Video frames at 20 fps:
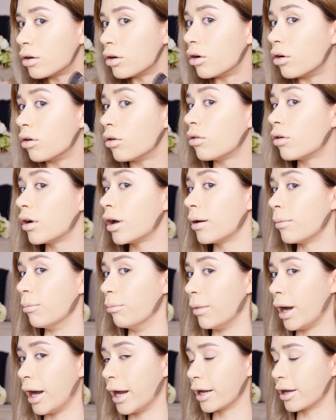Oh
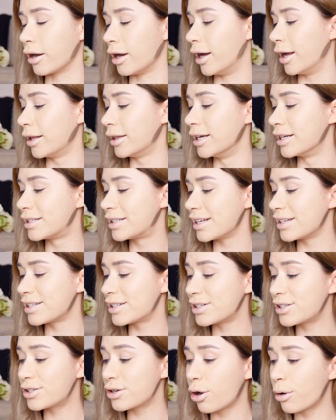my god, this is
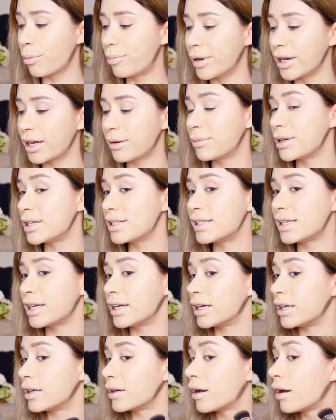so
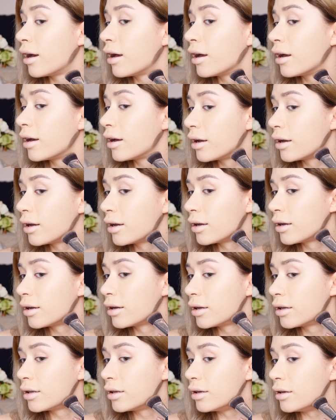pigmented.
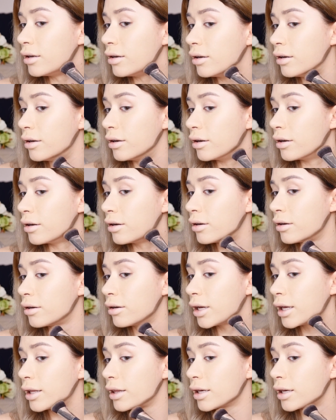No,
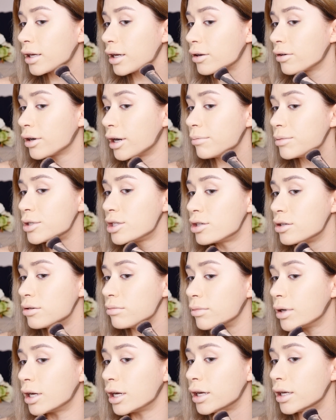I think I grabbed too
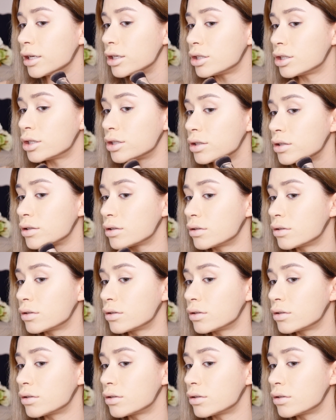much.